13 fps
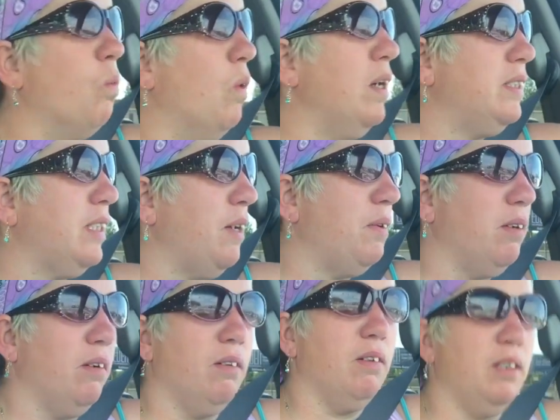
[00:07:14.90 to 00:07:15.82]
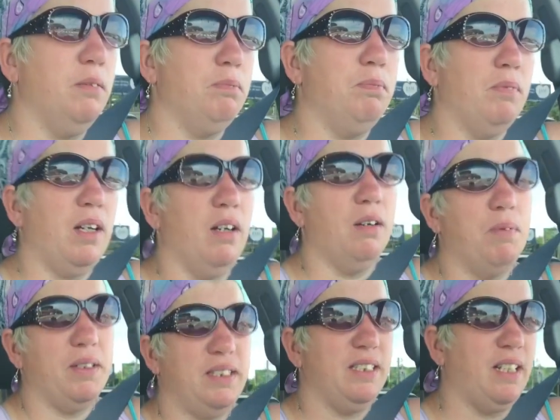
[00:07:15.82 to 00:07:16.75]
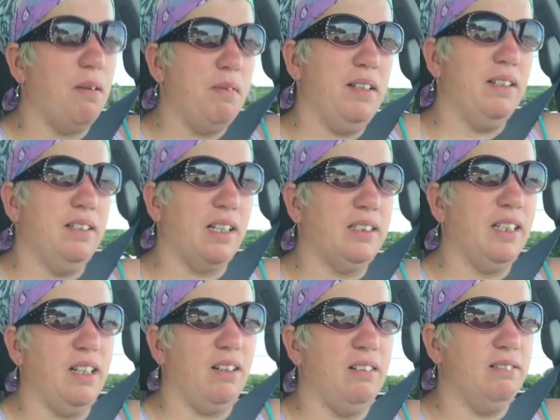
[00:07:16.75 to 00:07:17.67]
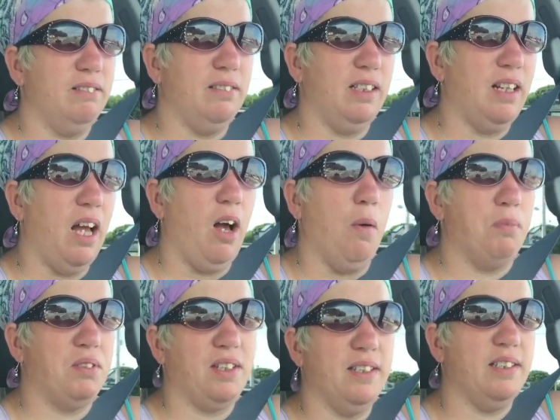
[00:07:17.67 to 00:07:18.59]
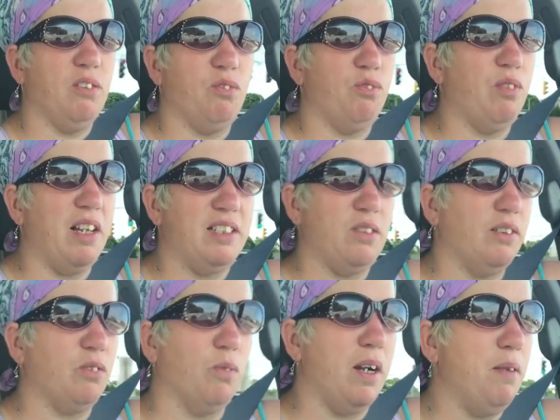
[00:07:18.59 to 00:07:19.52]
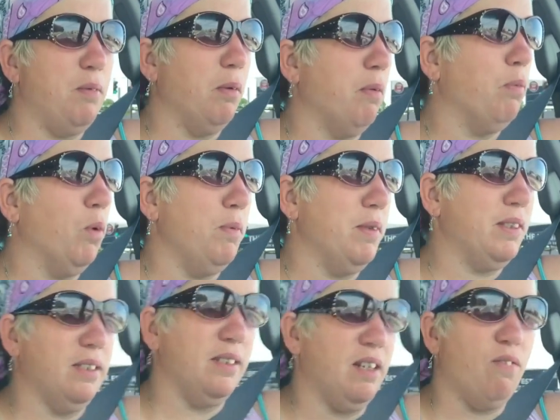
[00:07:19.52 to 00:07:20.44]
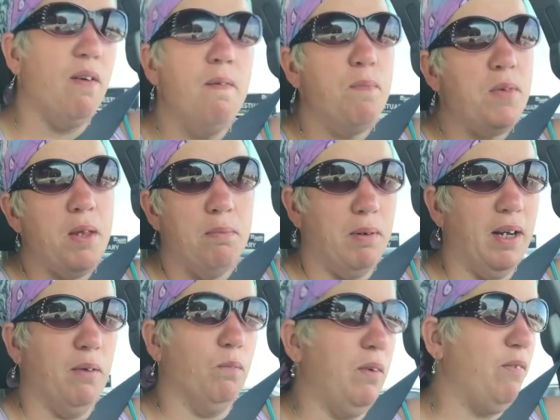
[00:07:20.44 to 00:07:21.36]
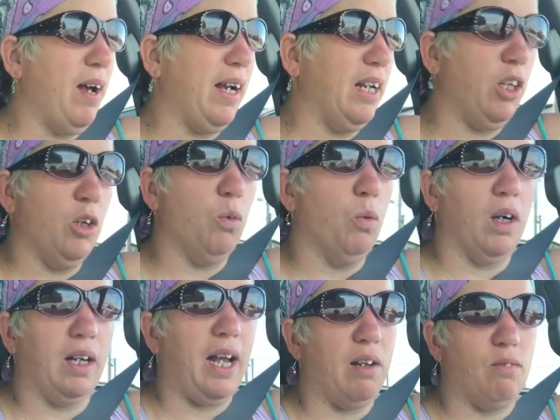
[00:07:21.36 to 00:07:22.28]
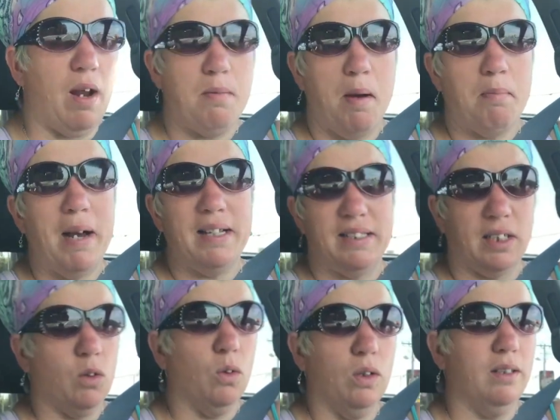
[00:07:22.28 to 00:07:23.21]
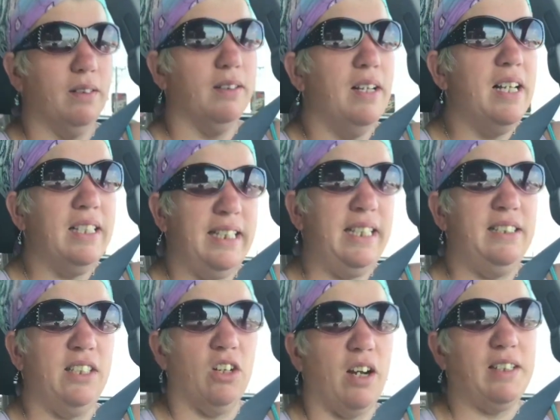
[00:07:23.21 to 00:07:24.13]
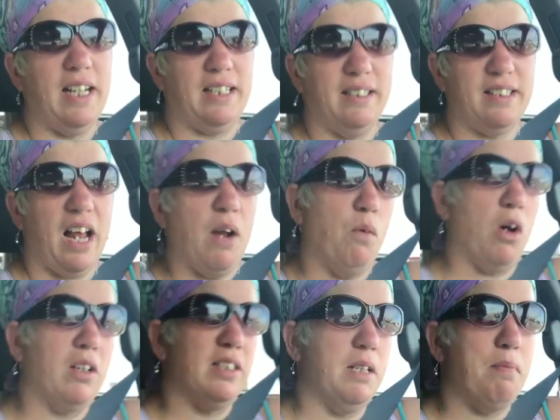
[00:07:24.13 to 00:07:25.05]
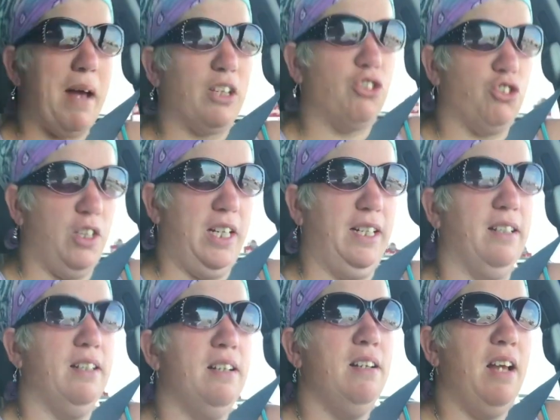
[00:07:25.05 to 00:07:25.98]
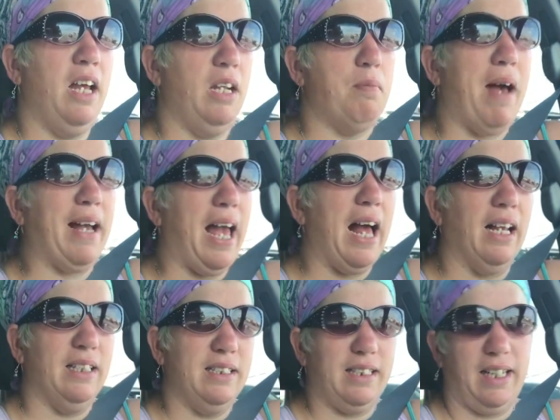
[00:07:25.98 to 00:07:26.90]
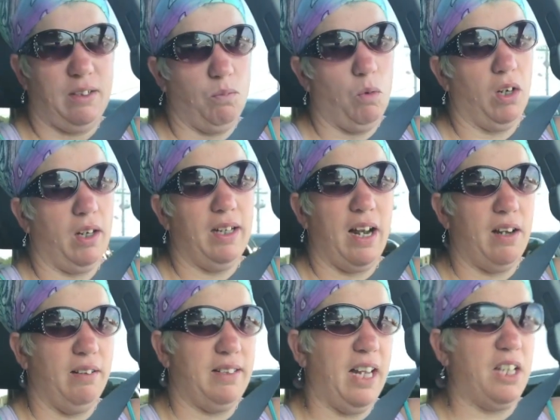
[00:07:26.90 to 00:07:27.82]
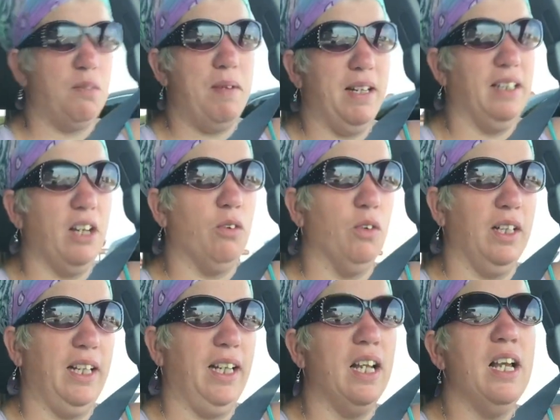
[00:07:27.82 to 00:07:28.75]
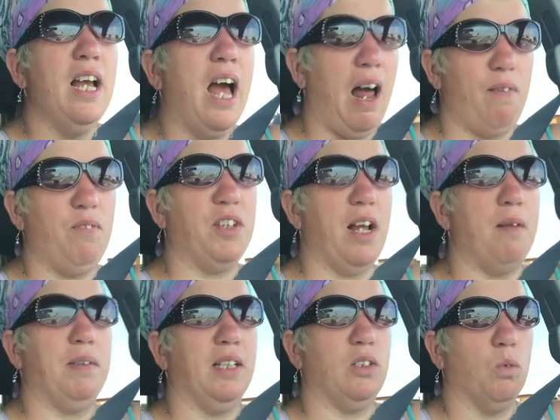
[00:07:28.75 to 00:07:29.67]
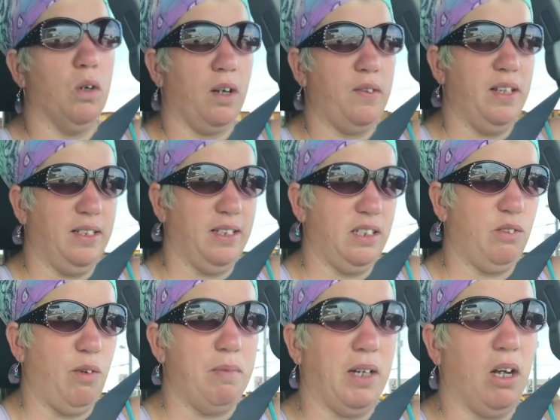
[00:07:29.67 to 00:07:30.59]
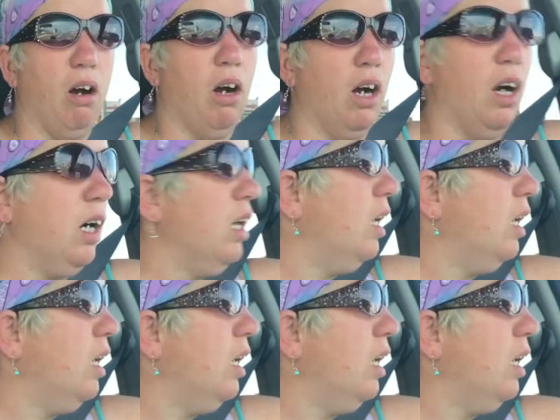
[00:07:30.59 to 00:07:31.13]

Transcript: what's going on. But, I mean, not that it helps, because if I still have to run him to appointments and stuff. But if I got to go to work, I can ride my bicycle. It's easier. I take the sidewalks in the back street and the back alleys to get to work. And it takes me literally half the time to get to work than it does if I'm in a car